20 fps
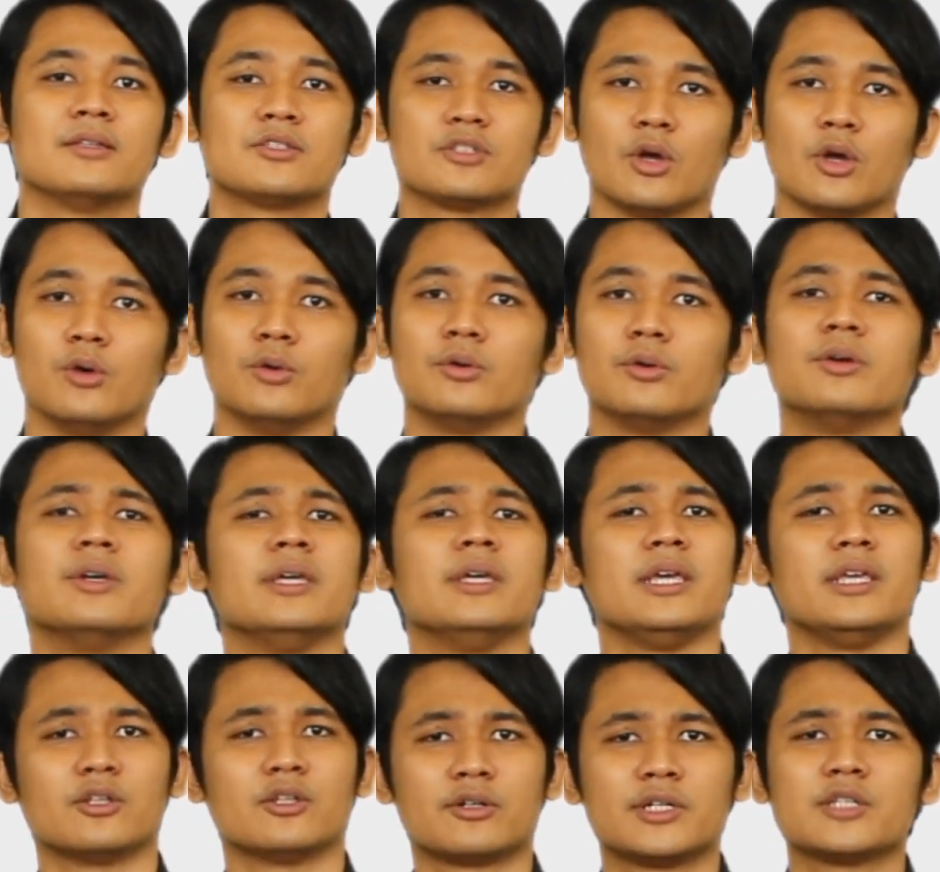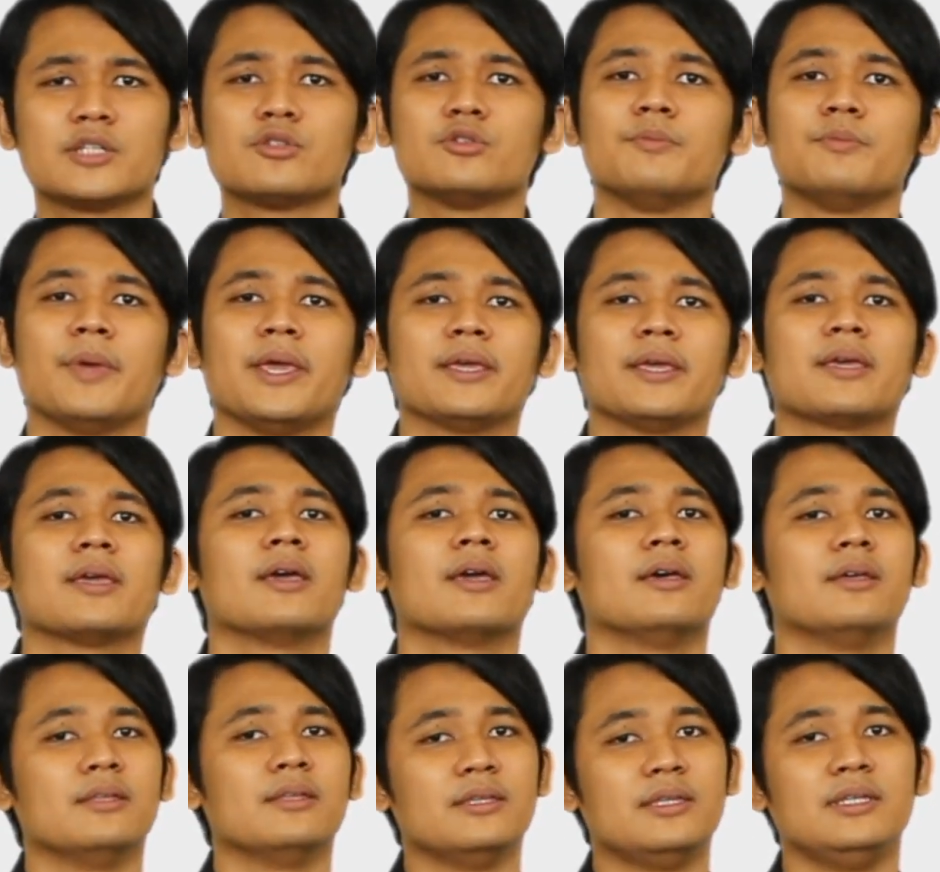So, in order to
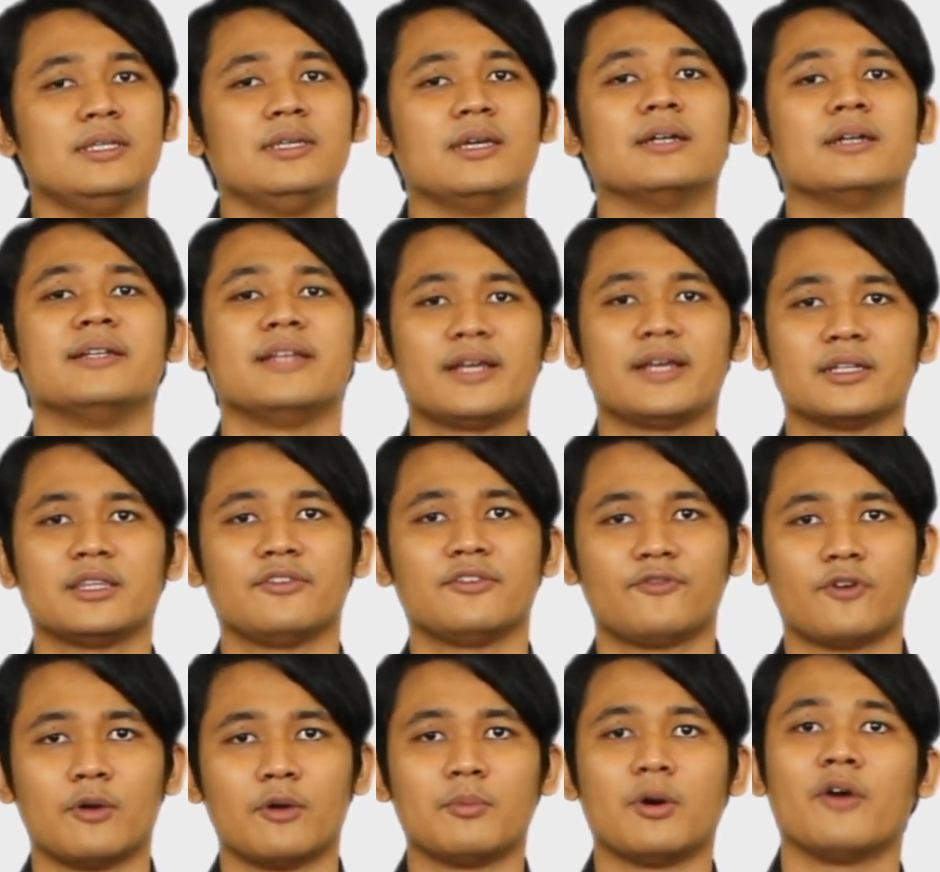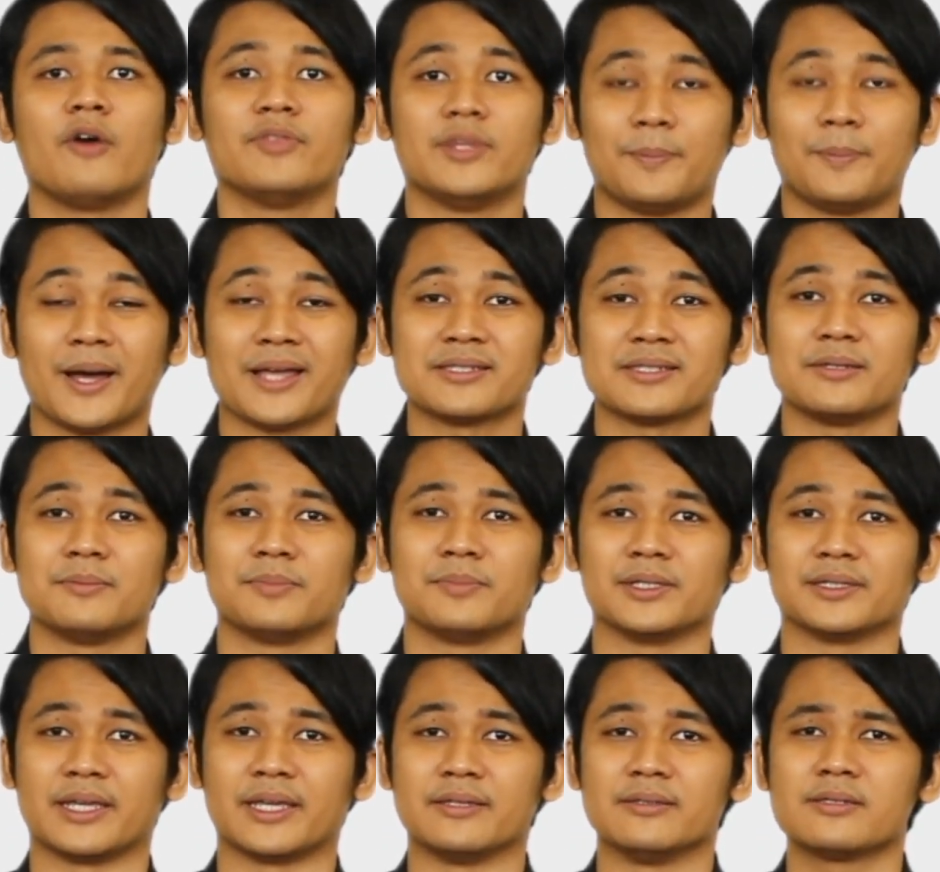make the negative form of the past
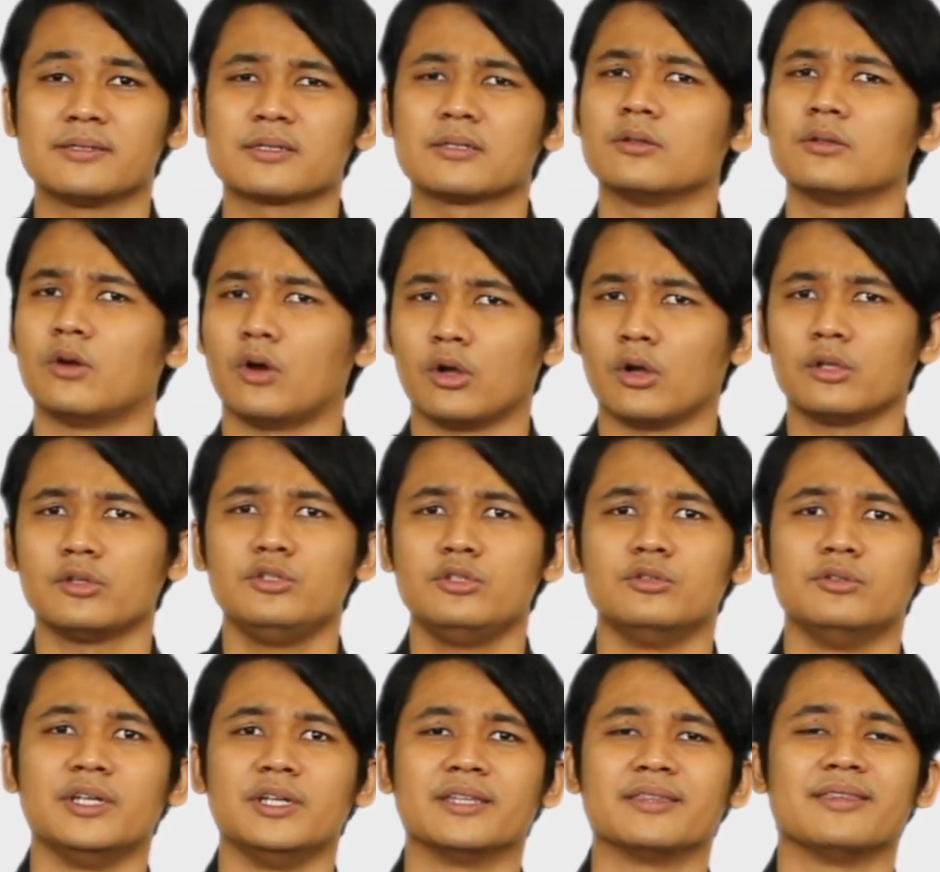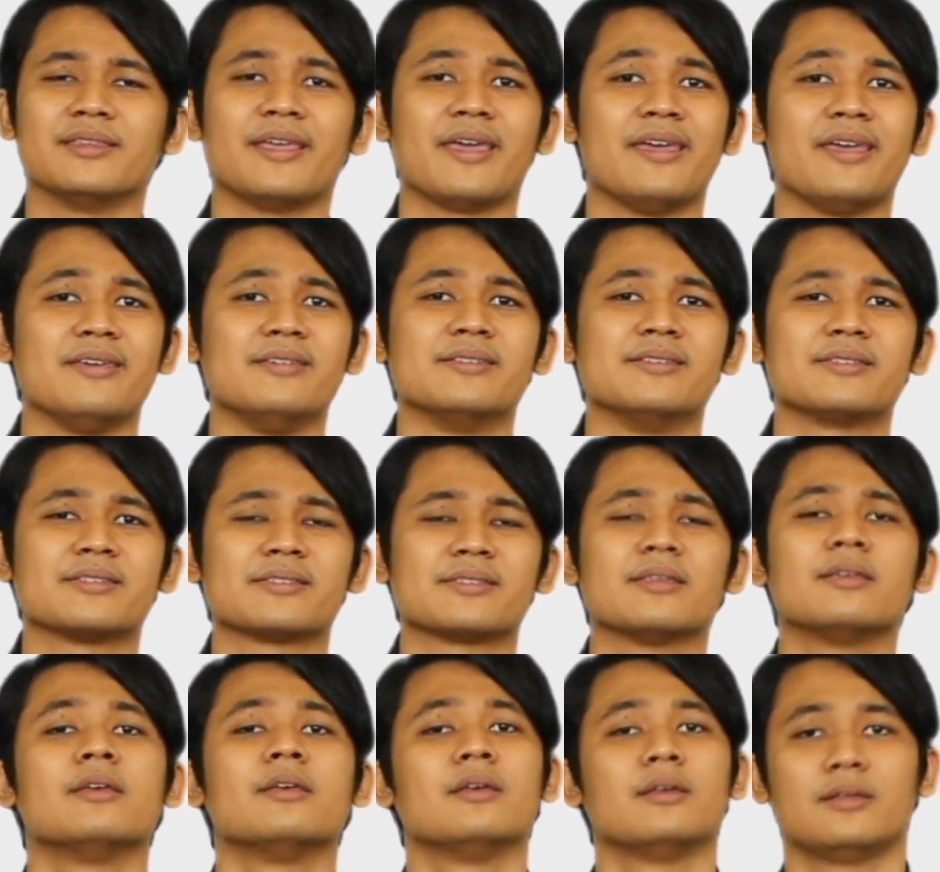simple tense, all you need
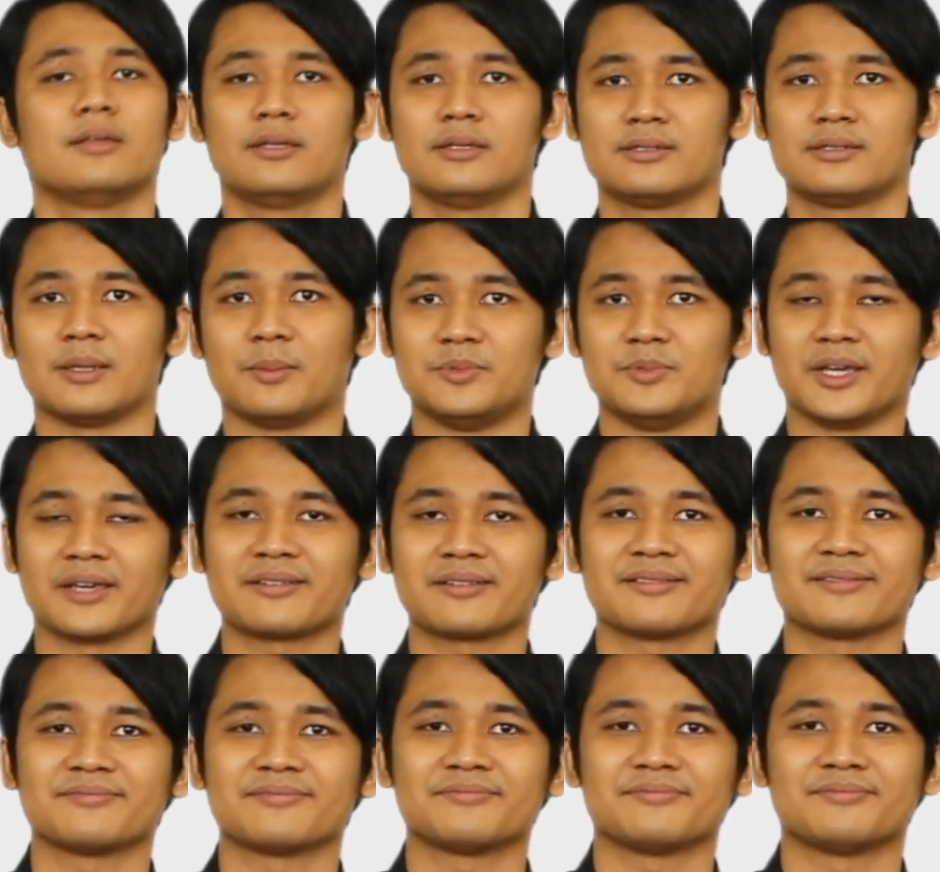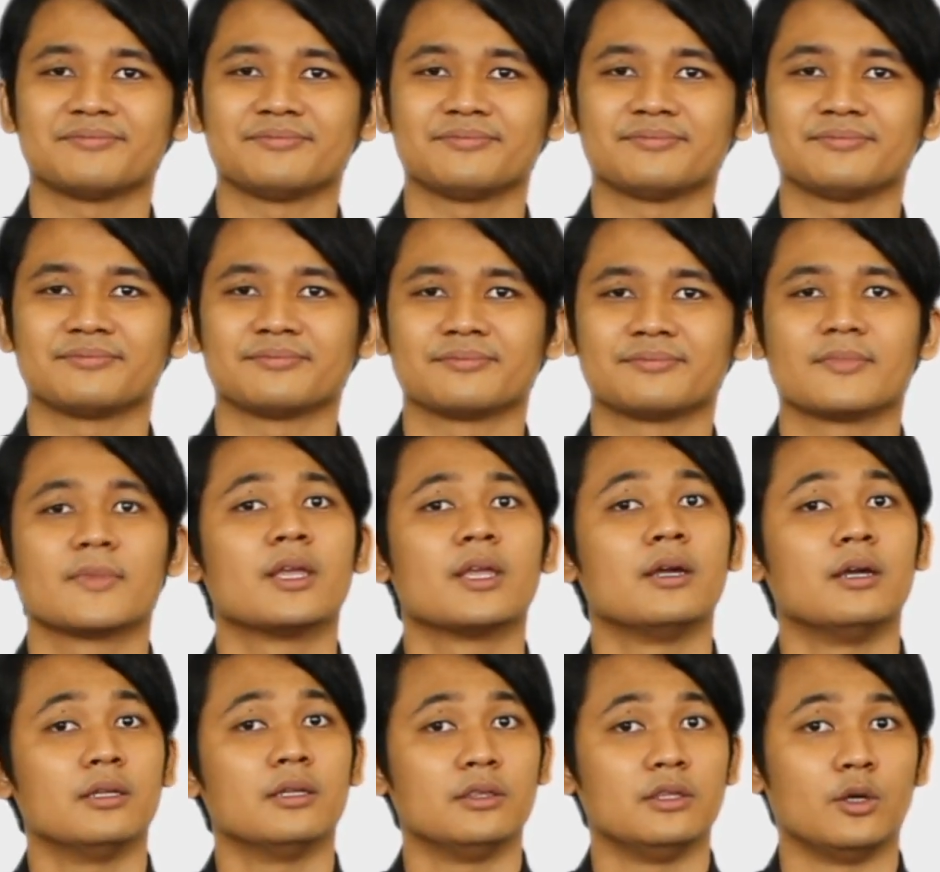is subject,
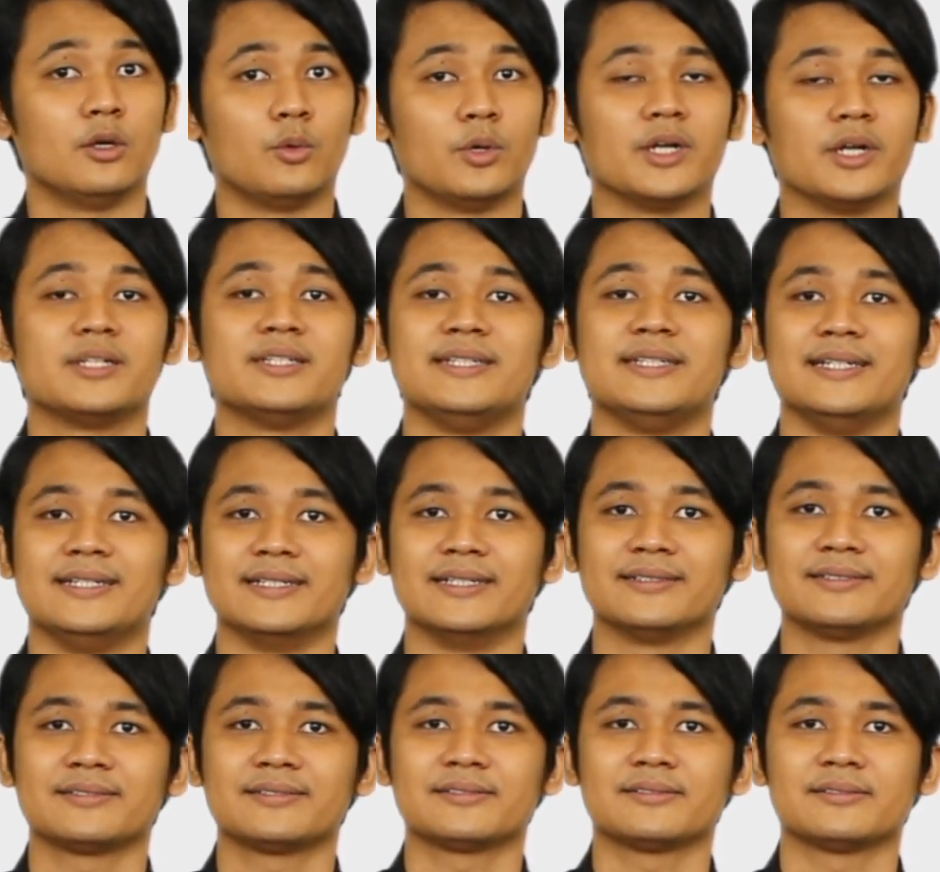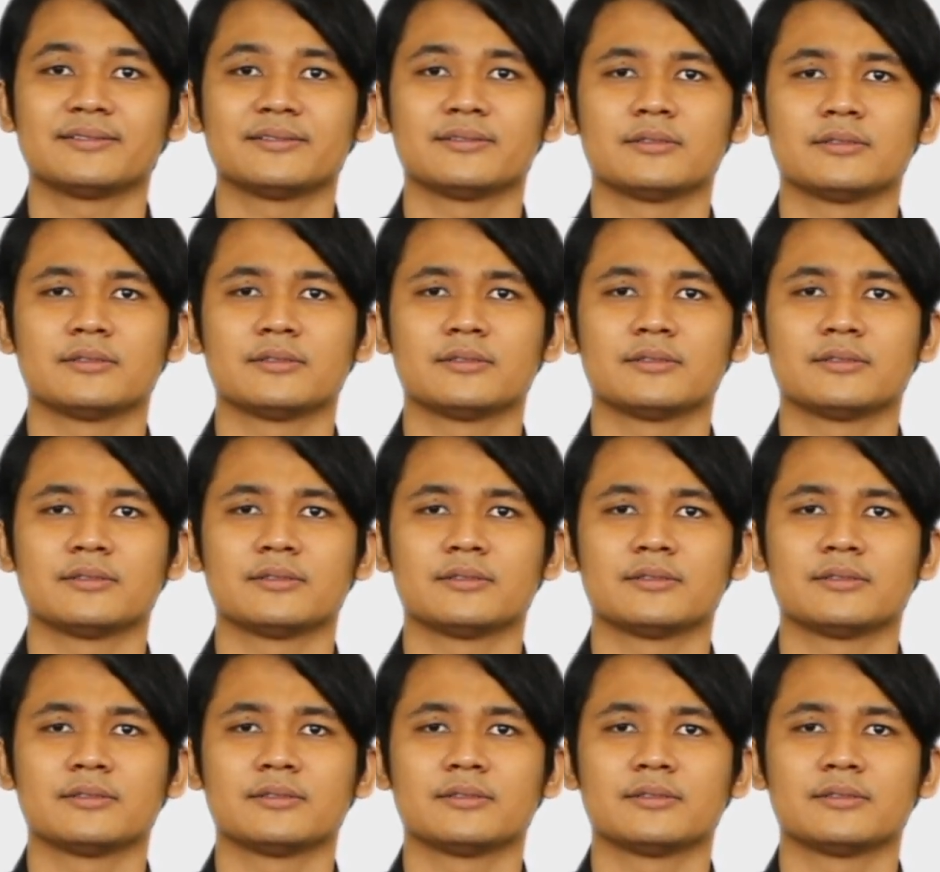the word didn't,